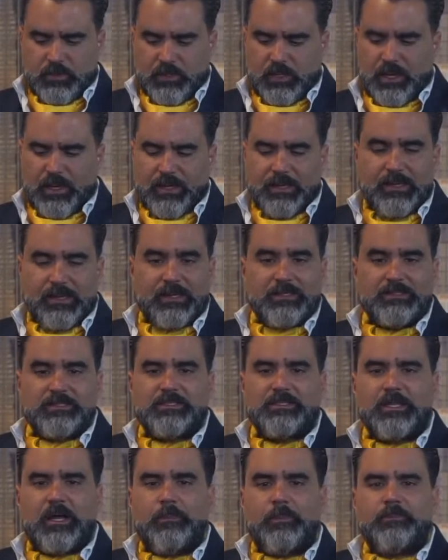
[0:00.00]
I can't
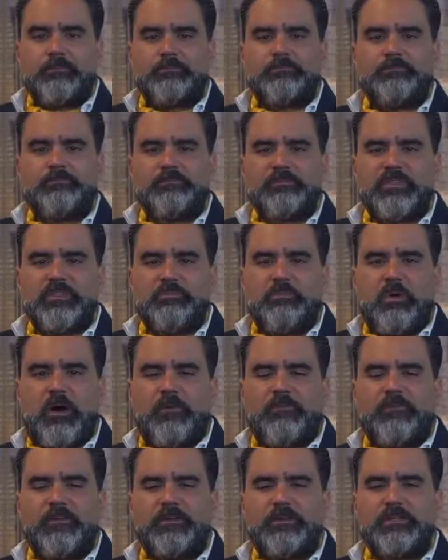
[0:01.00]
stop
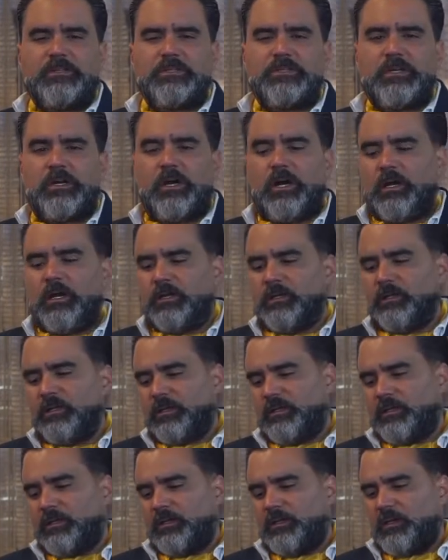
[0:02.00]
puffing on the cigar,
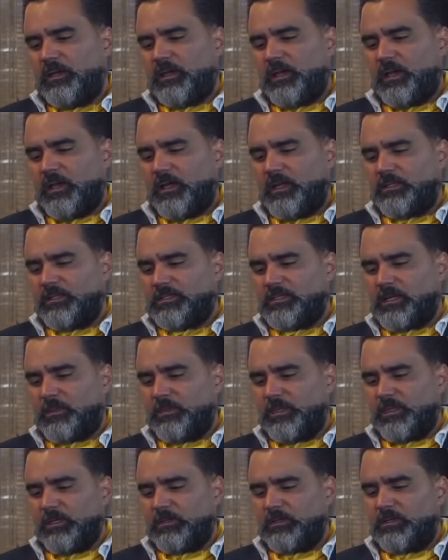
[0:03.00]
and it's
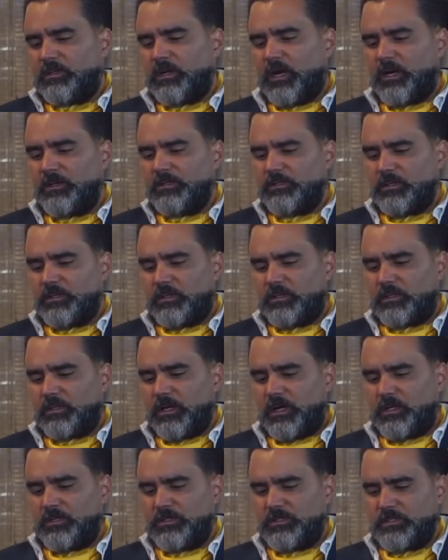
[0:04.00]
something
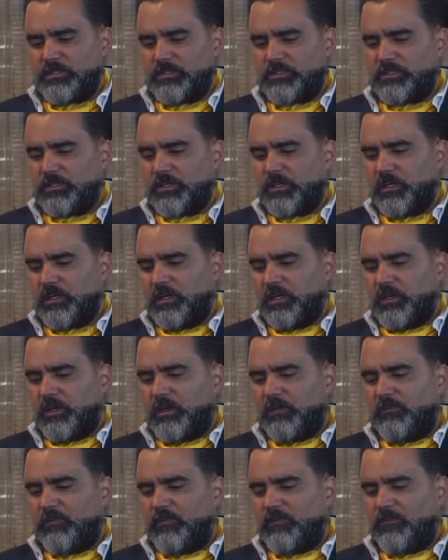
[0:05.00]
unconscious.
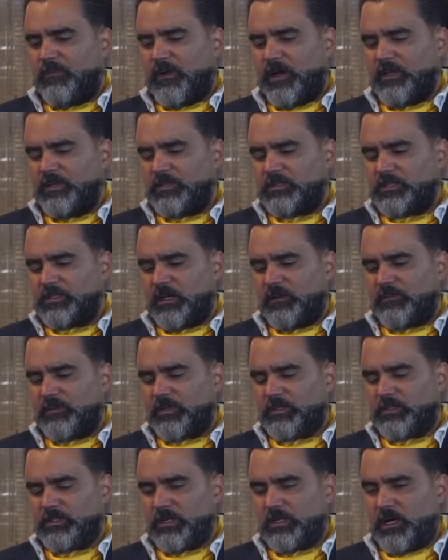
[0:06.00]
If you find yourself
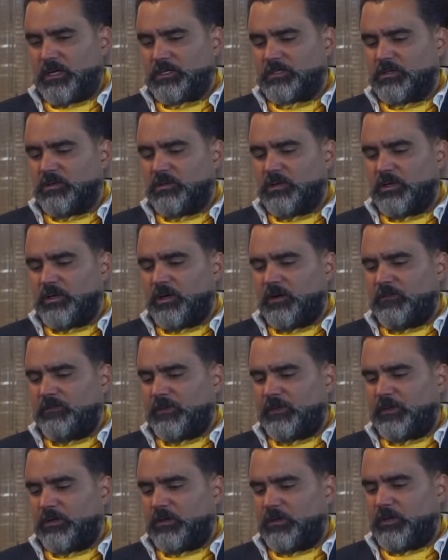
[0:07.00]
there cigars going off
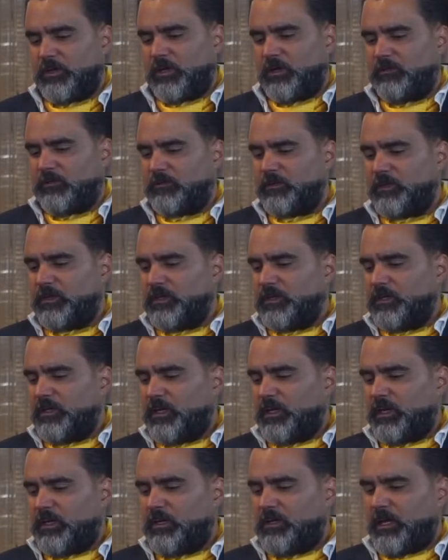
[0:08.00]
and
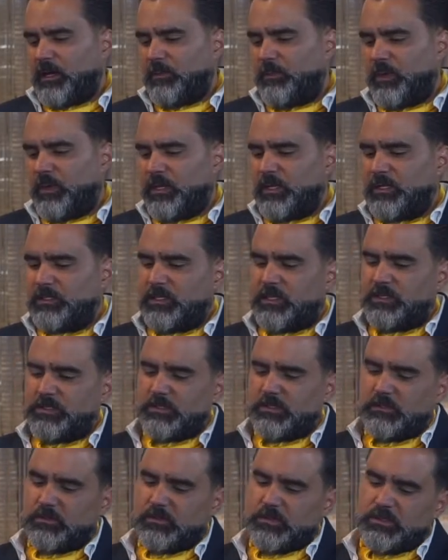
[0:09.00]
you're not paying
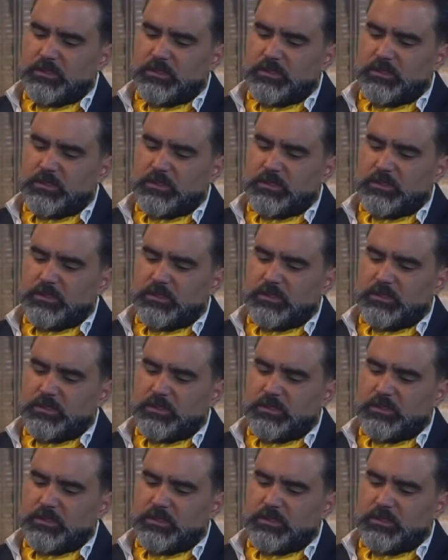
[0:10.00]
attention to the